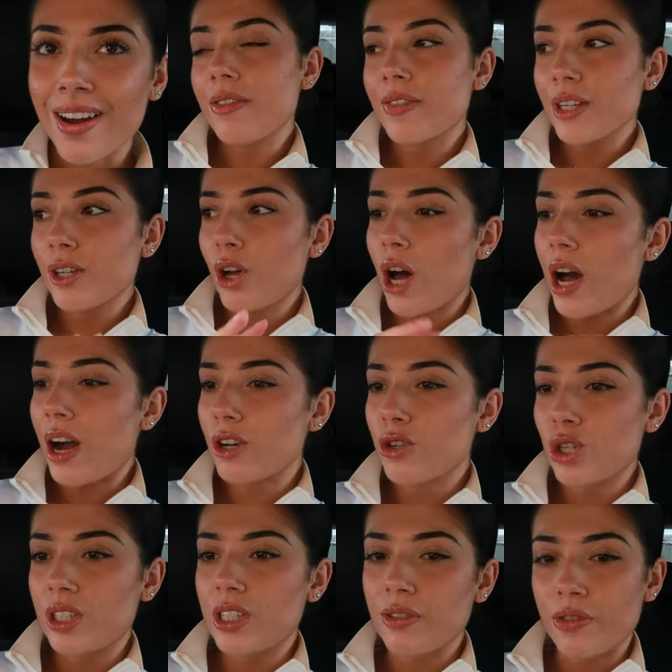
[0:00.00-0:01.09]
I feel
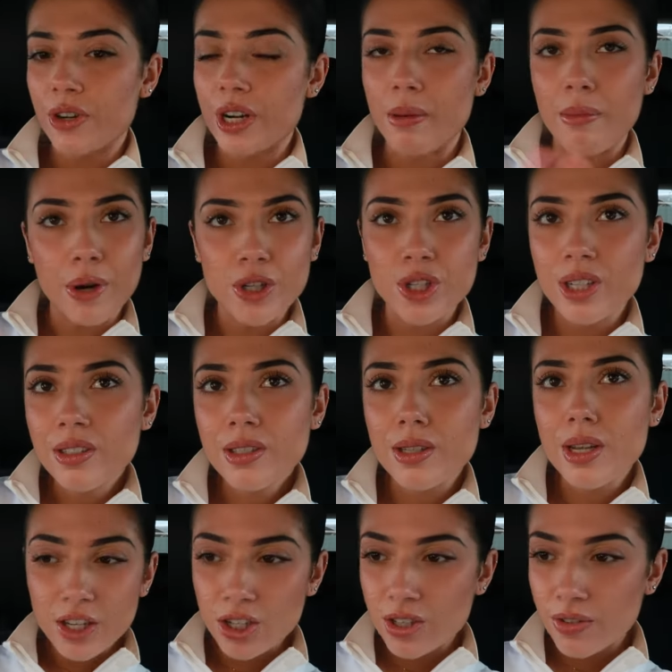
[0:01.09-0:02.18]
100 different emotions.
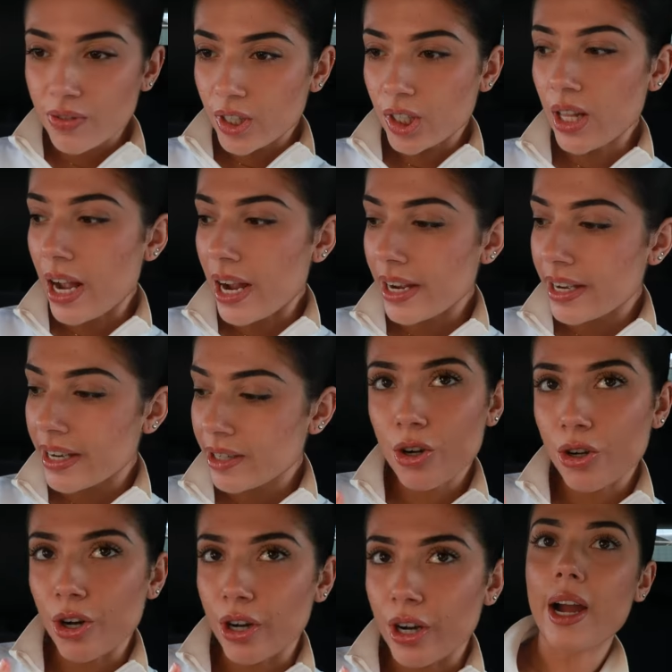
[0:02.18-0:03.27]
I just feel like, I don't
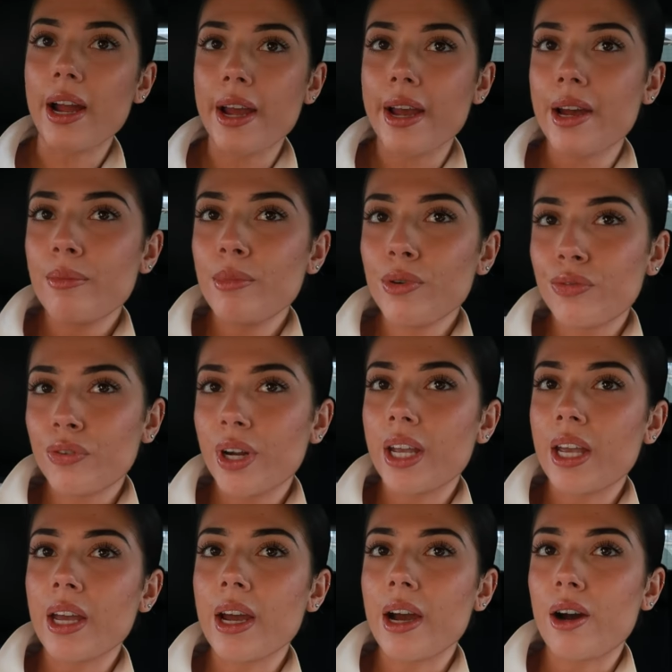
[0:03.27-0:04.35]
know, I am
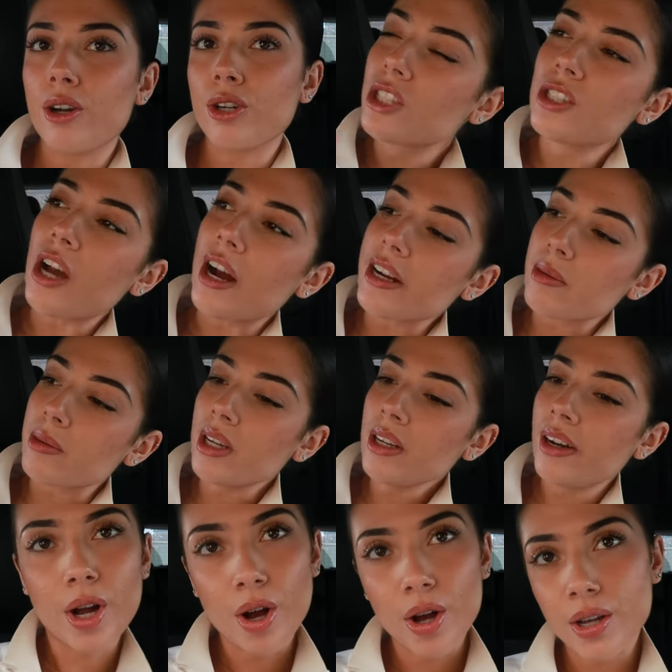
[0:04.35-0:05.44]
freaking out just a tiny bit
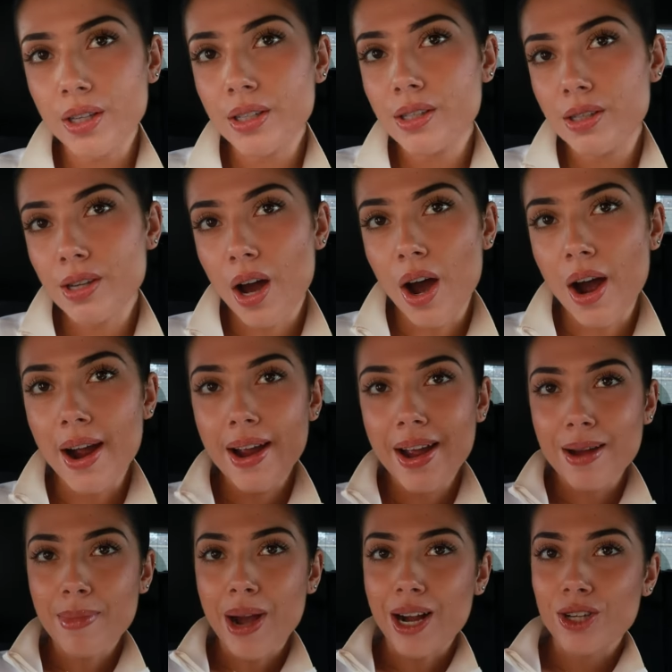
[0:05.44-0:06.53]
because I
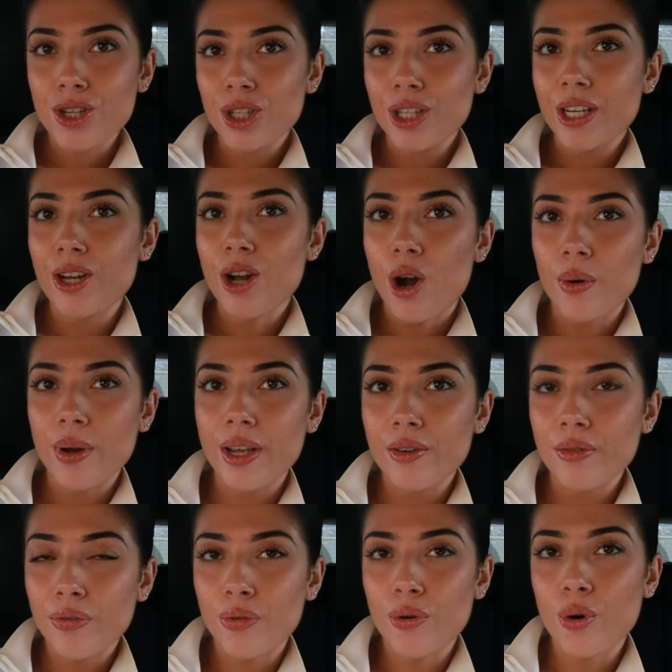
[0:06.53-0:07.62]
am actually
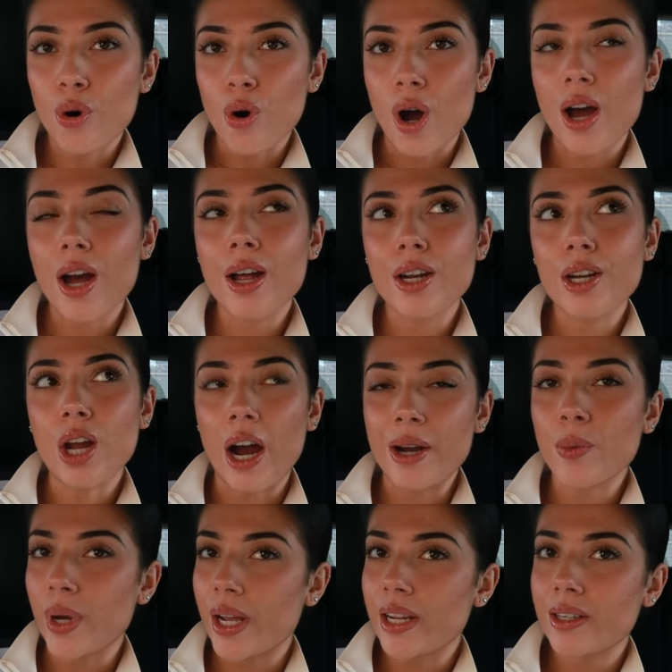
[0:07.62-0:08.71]
going for
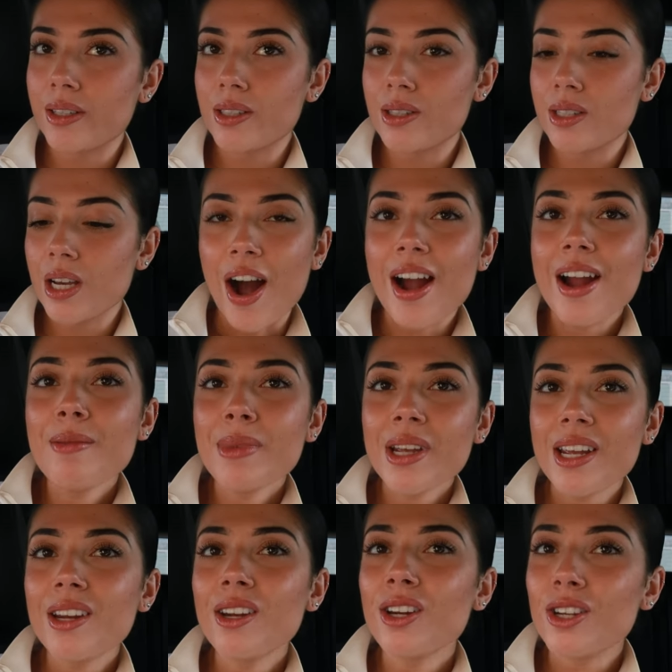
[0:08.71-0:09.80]
9 weeks. I'm
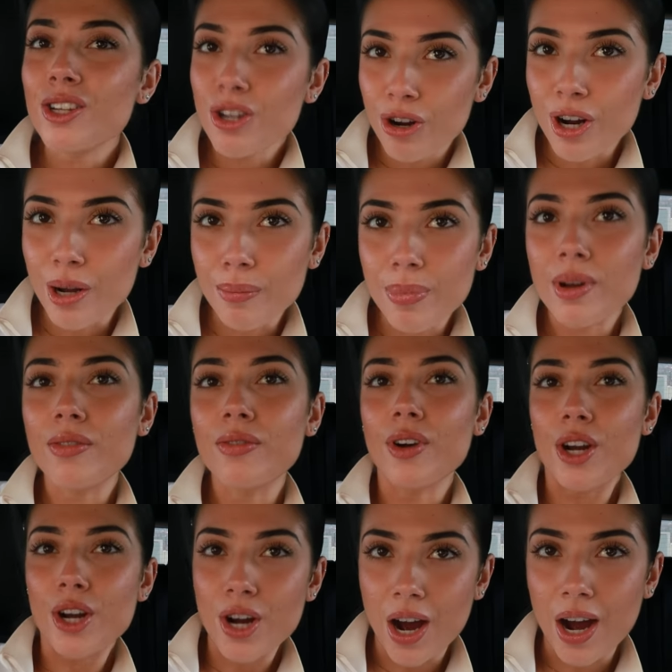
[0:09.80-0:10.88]
in Europe
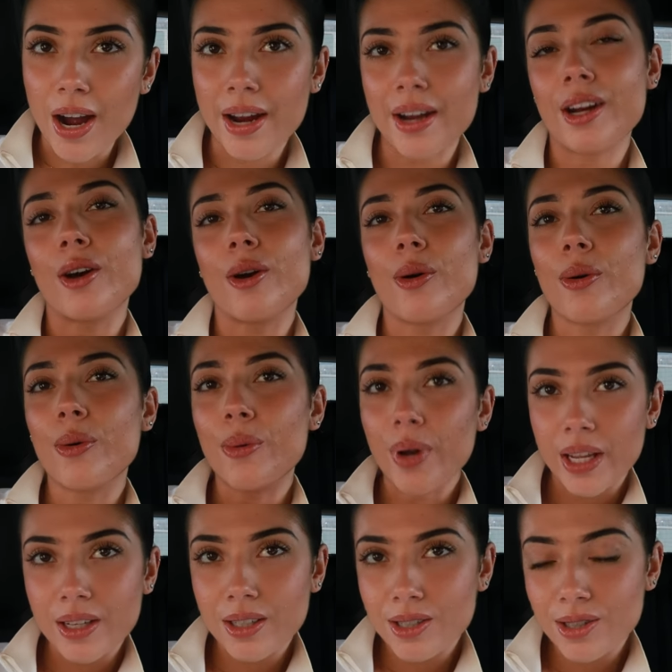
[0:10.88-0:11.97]
for 9
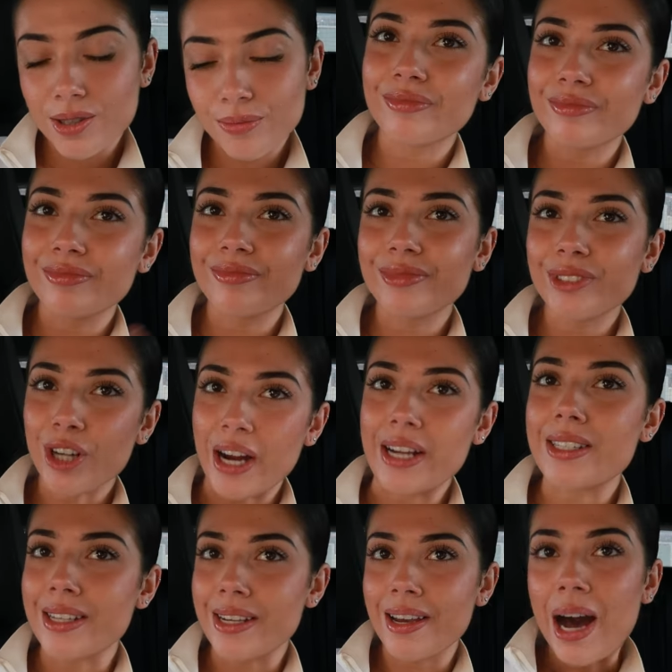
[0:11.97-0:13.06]
weeks.
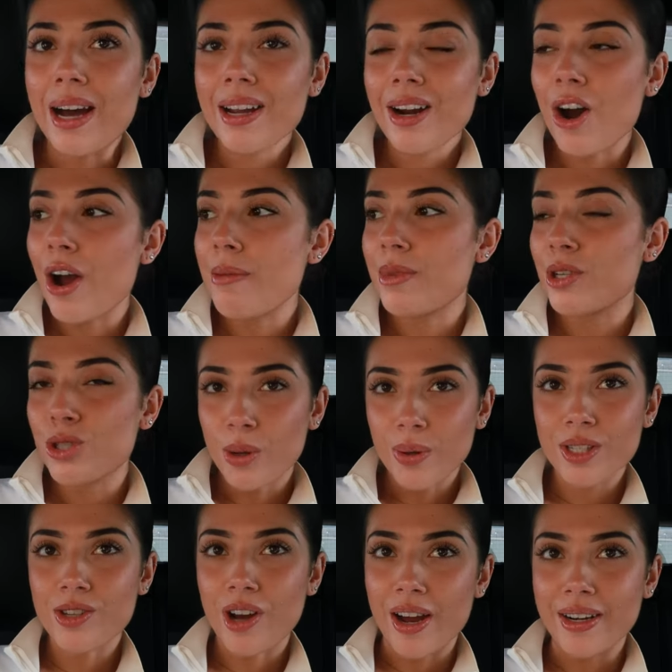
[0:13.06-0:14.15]
Crazy. But I'm so
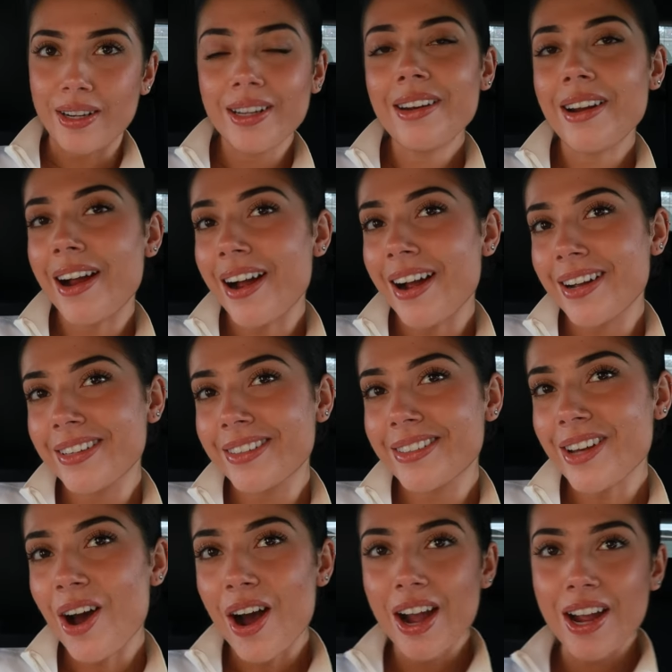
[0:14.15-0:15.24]
excited and
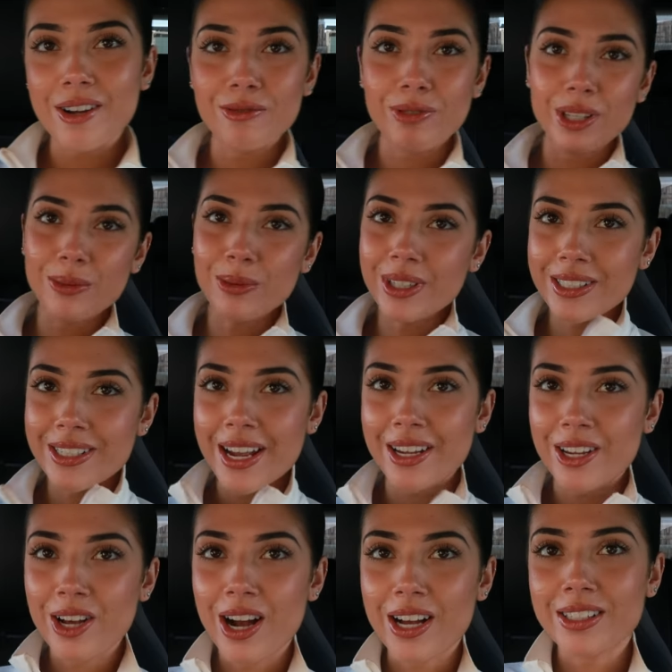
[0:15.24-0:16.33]
I really want to
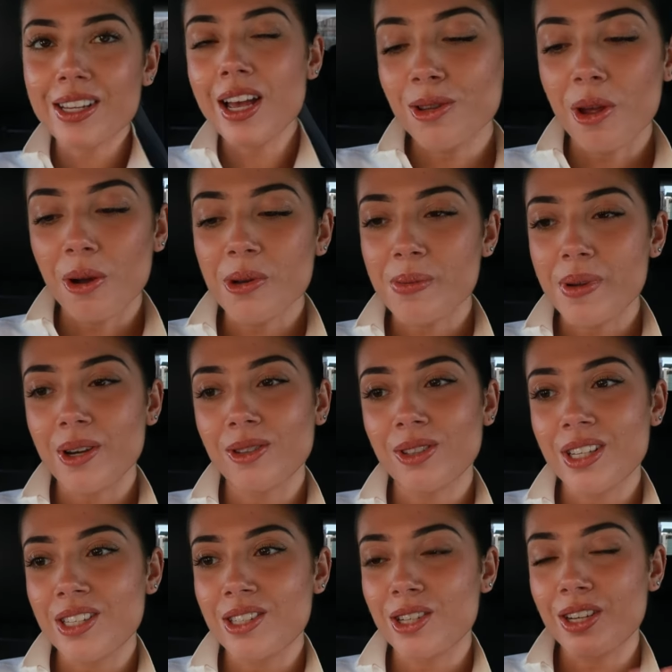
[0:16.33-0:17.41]
take you guys along with me on
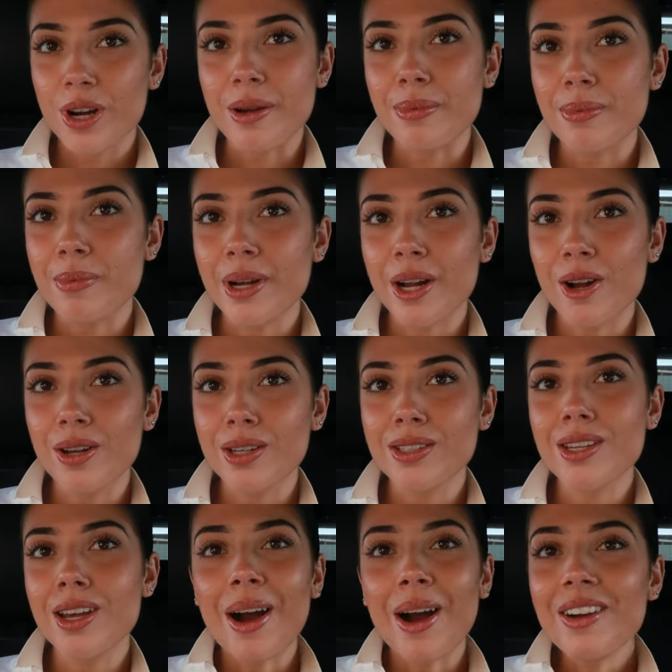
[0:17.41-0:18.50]
this trip
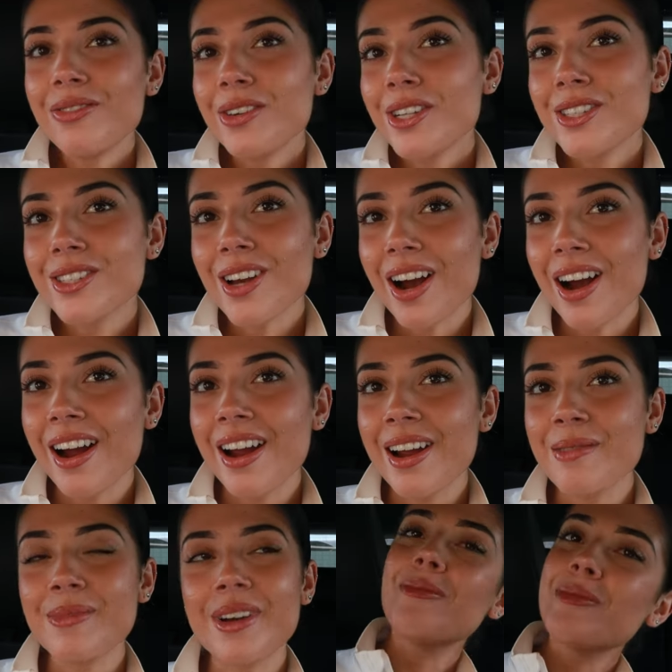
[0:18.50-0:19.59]
because it's my first
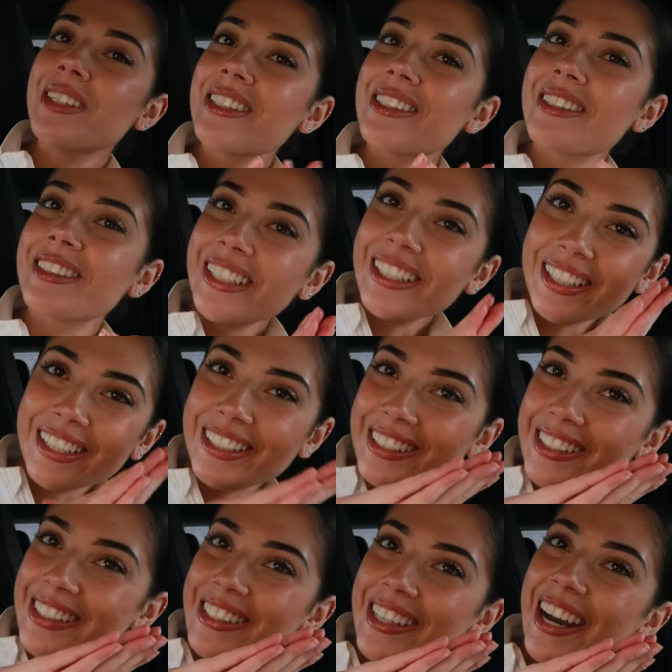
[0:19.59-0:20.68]
time. I'm just really
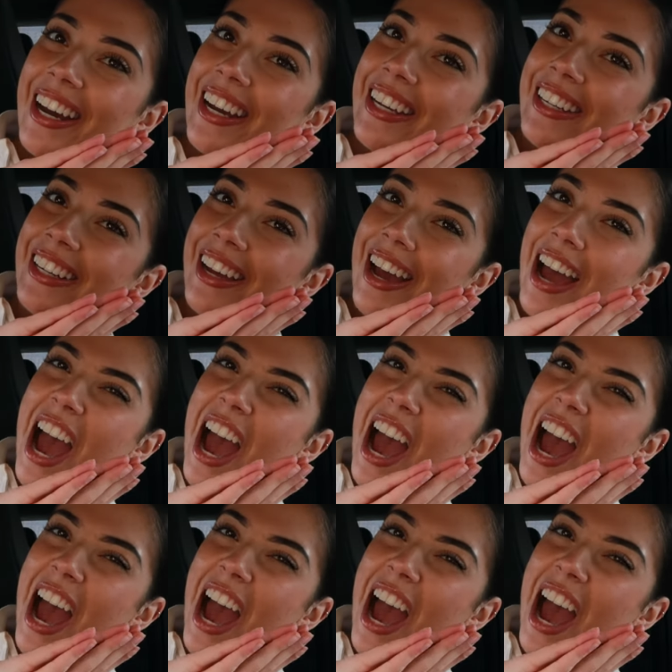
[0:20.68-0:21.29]
excited.